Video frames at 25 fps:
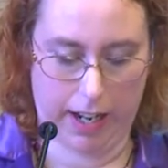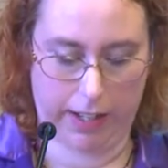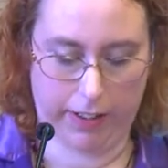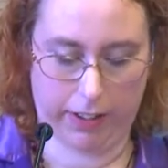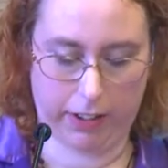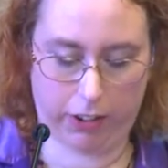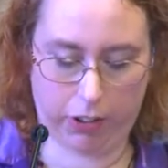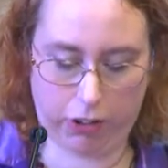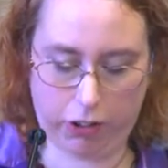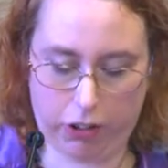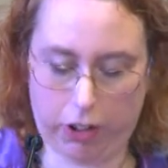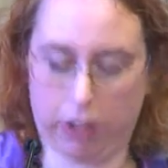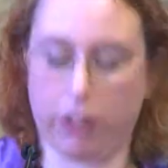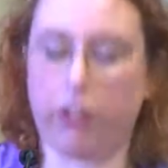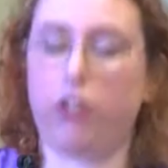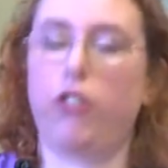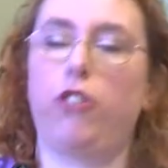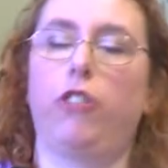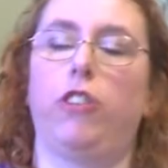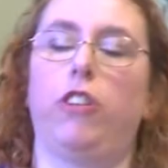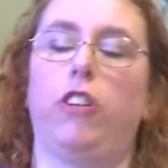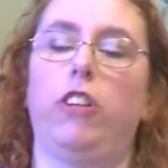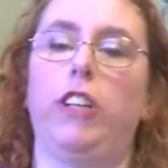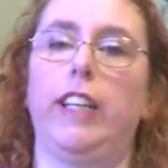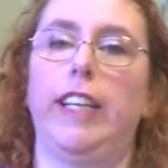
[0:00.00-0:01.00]
the
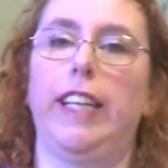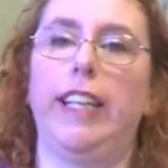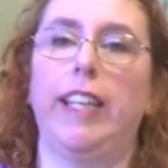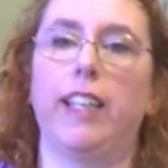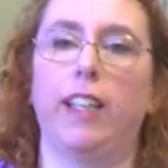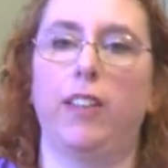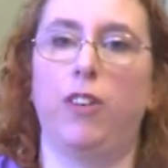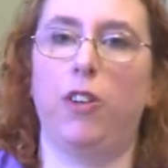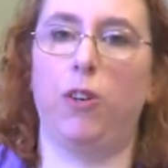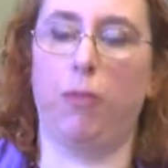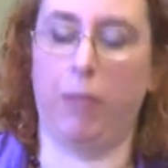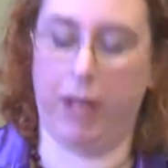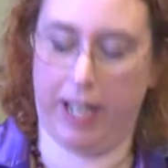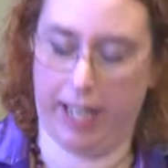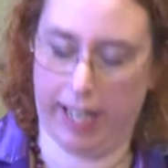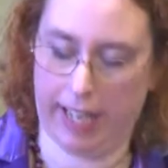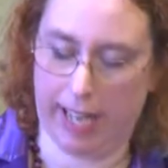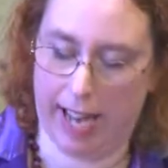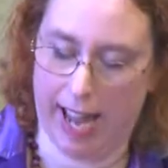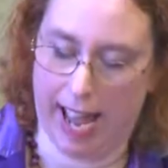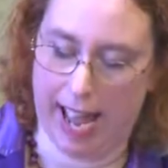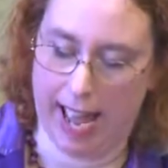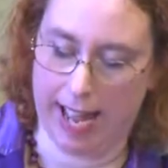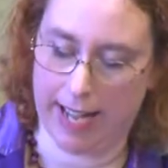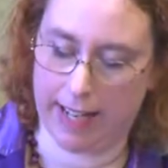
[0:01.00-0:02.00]
structural,
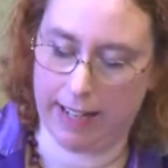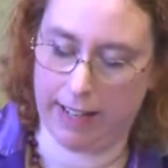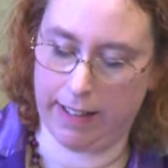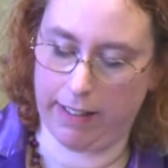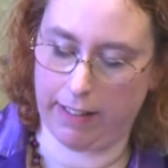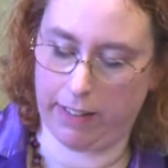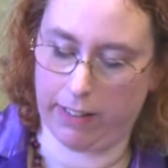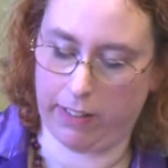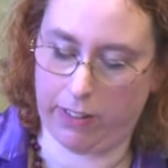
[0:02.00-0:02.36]
economic and